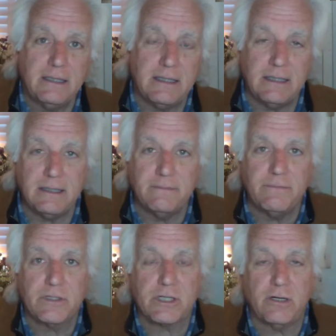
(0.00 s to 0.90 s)
uh
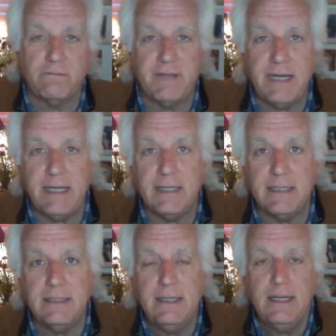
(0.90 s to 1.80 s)

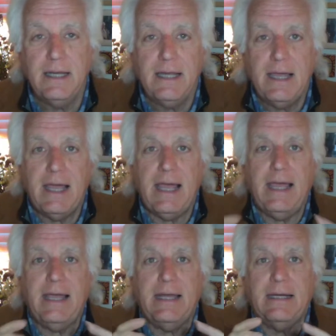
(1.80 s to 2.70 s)
Slovenia,
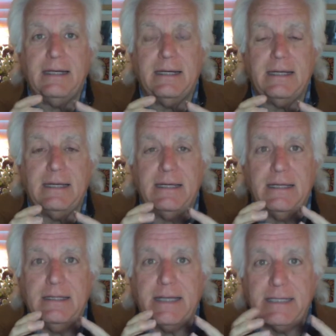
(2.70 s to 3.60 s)
and
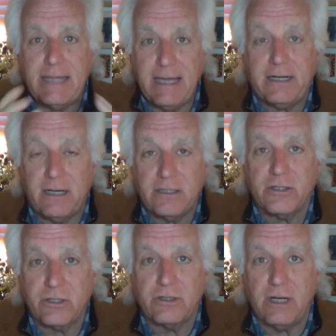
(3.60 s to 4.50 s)
they take our
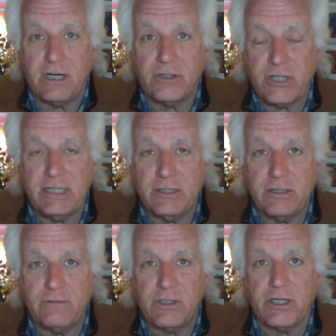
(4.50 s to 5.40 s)
our
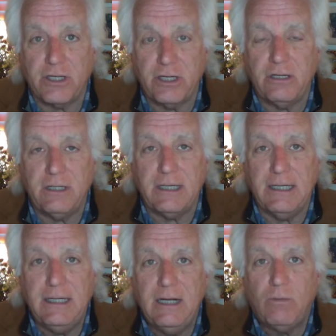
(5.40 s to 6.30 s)
sense of
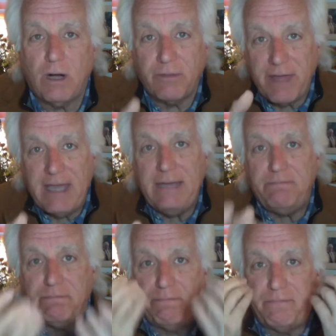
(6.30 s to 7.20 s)
security while
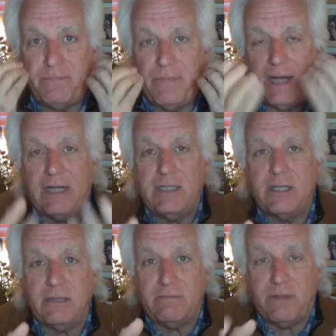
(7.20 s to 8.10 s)
they
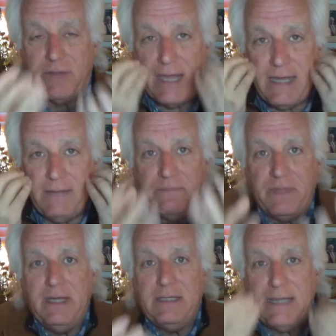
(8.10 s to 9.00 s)
they
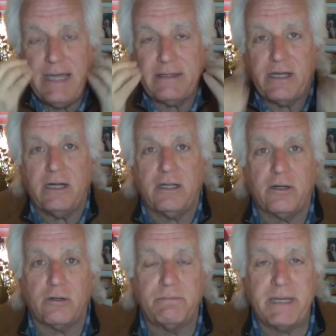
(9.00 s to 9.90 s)
take their
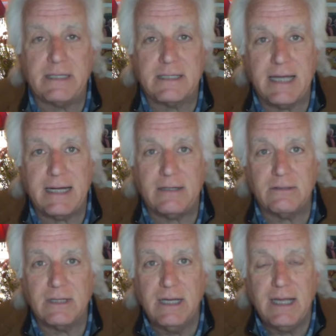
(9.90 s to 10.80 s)
little bits
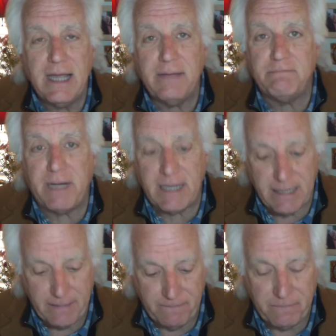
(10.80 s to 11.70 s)
out and
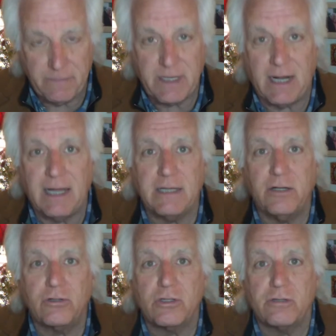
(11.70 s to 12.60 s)
buy
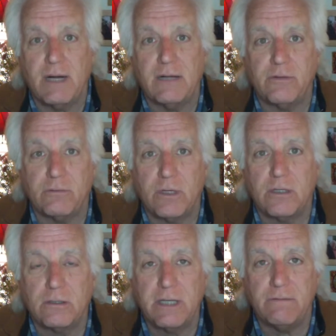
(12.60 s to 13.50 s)
condos around the
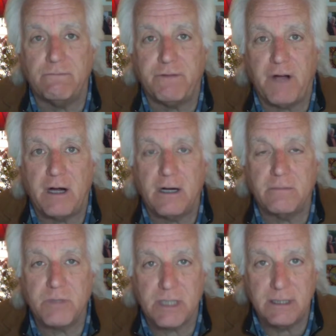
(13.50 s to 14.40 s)
world and
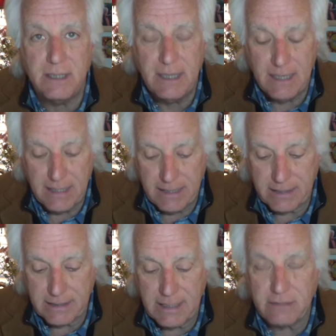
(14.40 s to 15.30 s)
farms and
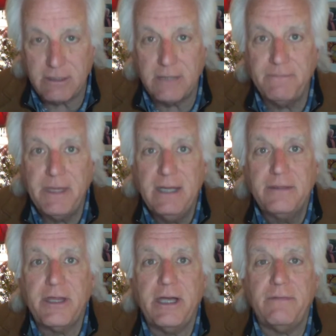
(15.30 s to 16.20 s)
etc
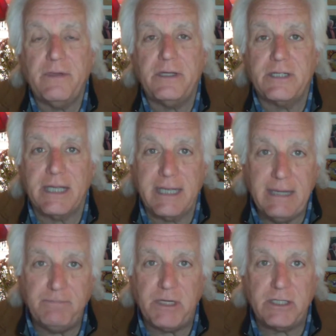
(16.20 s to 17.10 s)
that to
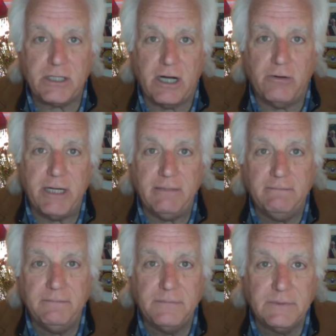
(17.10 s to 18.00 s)
keep this
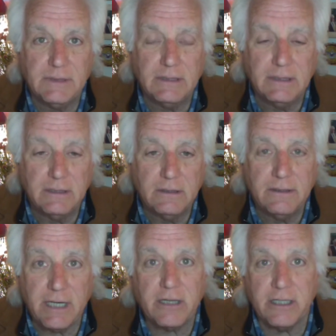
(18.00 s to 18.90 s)
going,
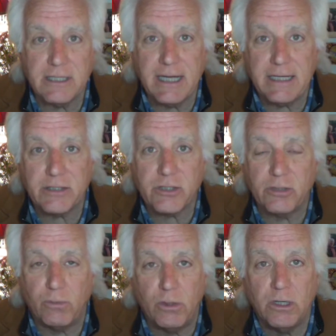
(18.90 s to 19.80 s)
they're going to take us
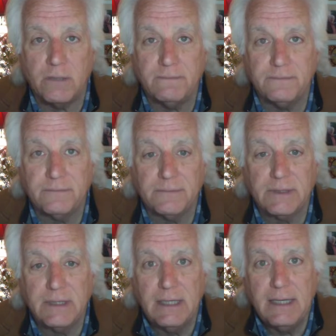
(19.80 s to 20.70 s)
to war.
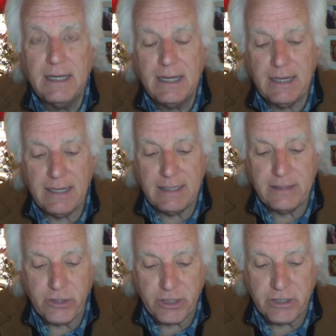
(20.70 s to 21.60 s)

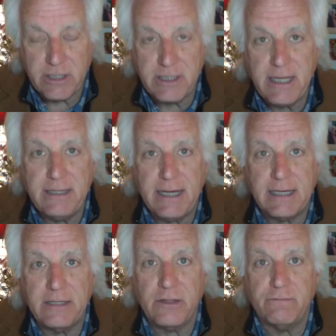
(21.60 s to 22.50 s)
And you can see
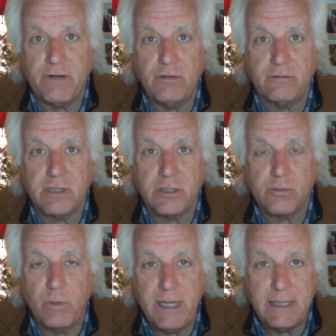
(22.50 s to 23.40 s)
that in the vote
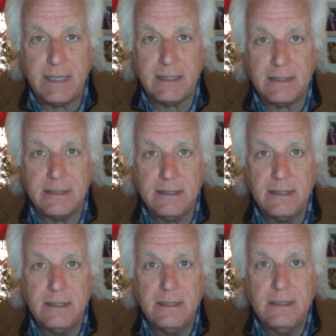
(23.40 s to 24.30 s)
this weekend.
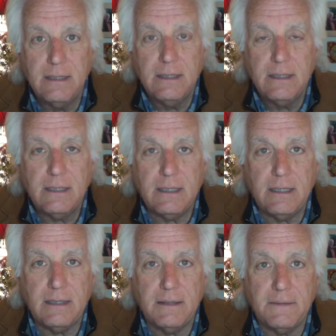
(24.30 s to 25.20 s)

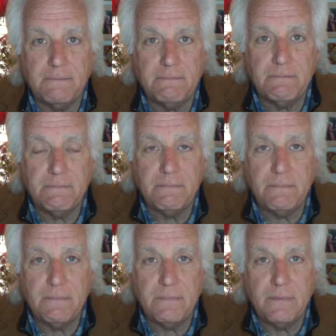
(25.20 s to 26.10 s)
Um,
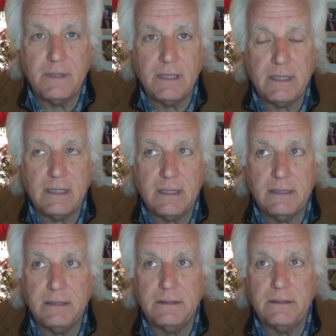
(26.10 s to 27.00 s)

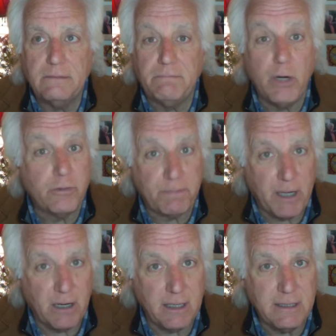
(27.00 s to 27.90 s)
uh, both
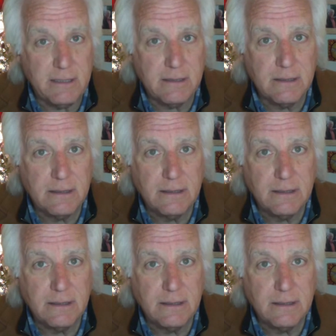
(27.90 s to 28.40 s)
parties,